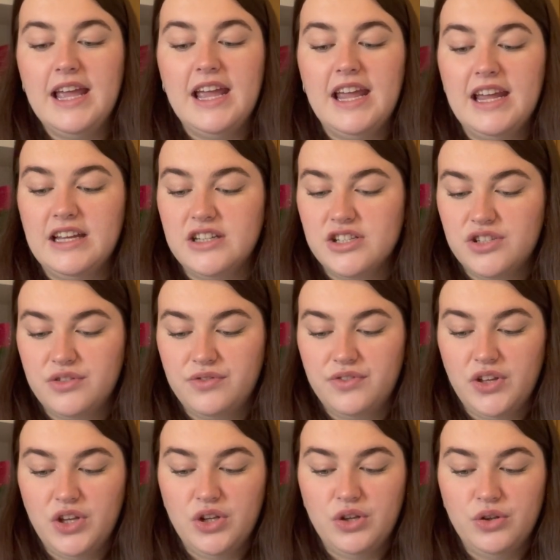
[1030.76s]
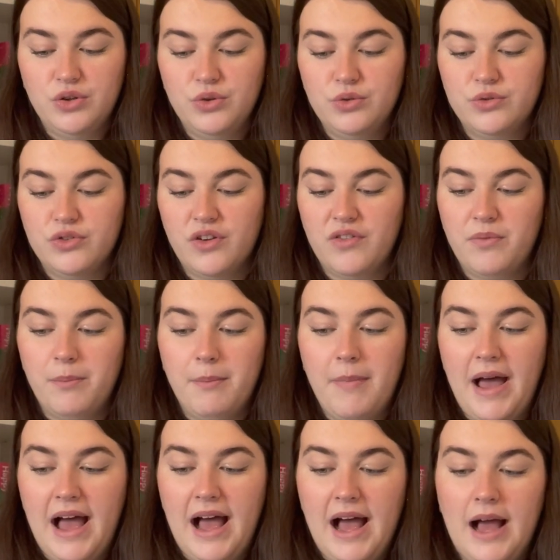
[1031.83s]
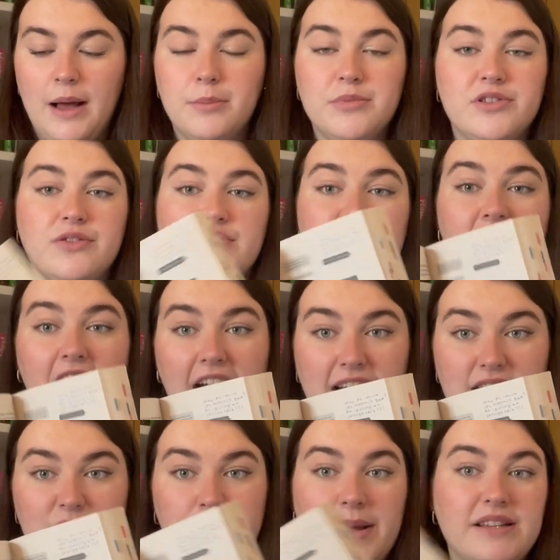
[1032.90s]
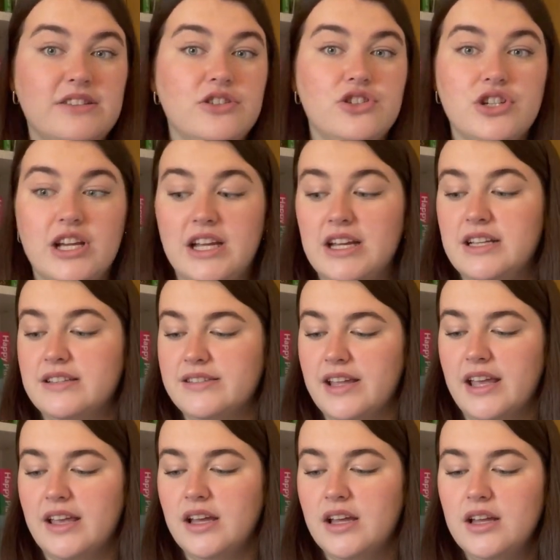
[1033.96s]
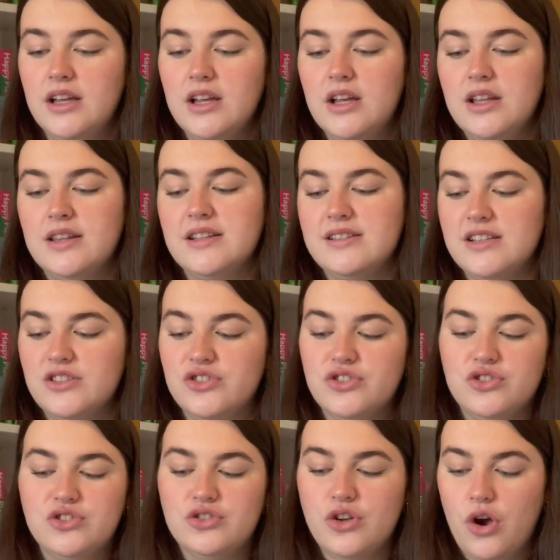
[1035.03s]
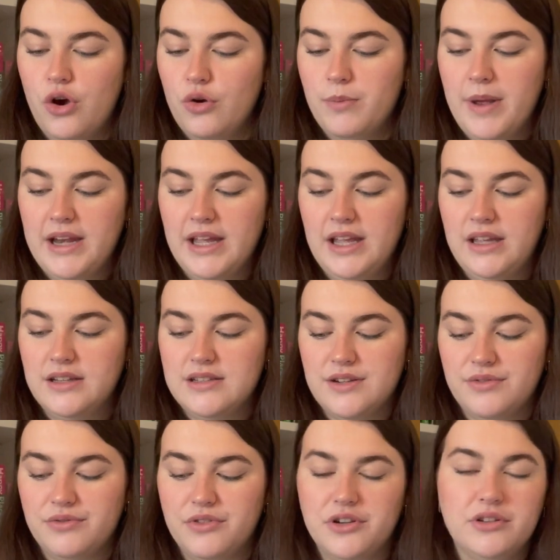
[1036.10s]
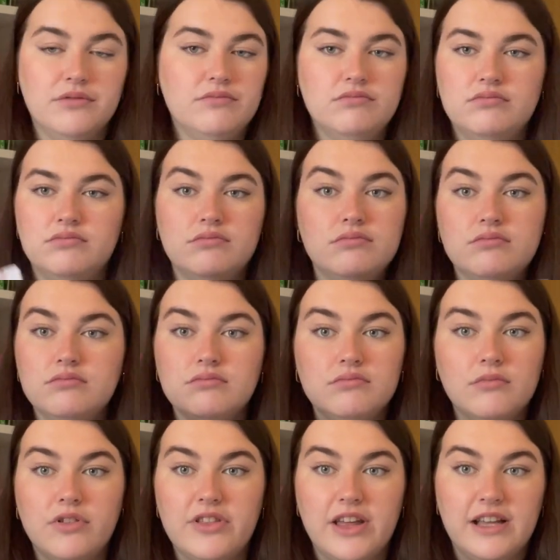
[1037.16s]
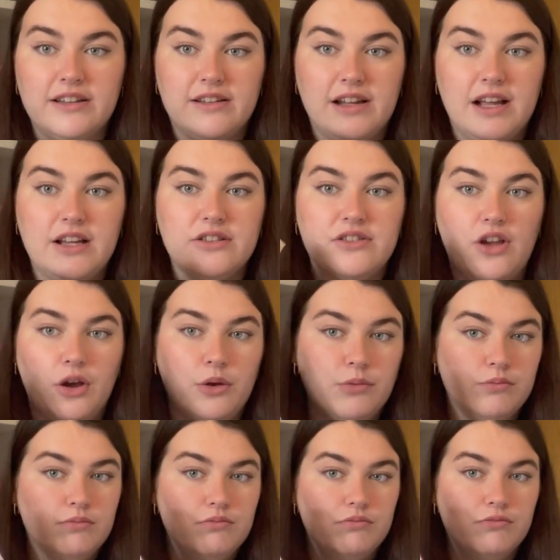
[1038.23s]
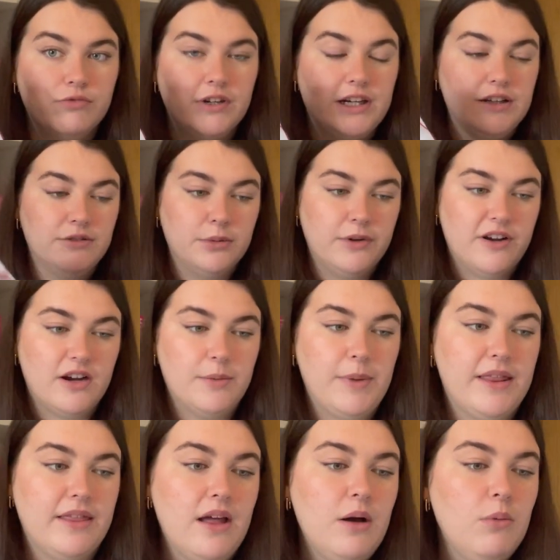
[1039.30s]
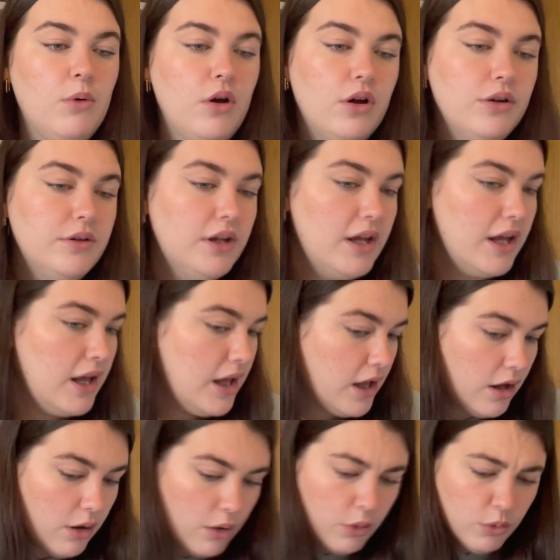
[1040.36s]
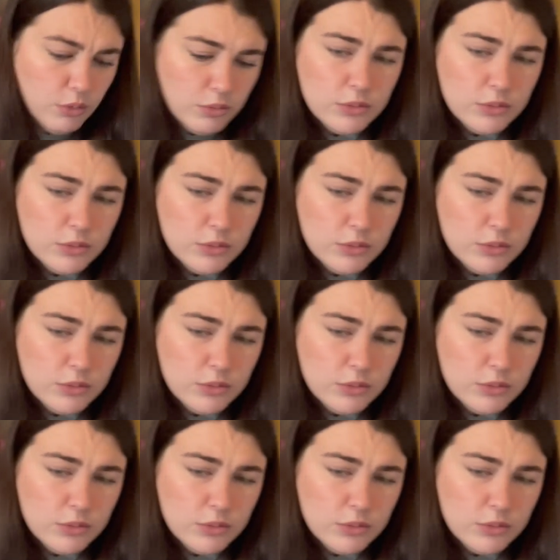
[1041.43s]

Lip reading: interviews, of maps, of text messages. Like this has so many different things in it, so really would recommend that one. Oh,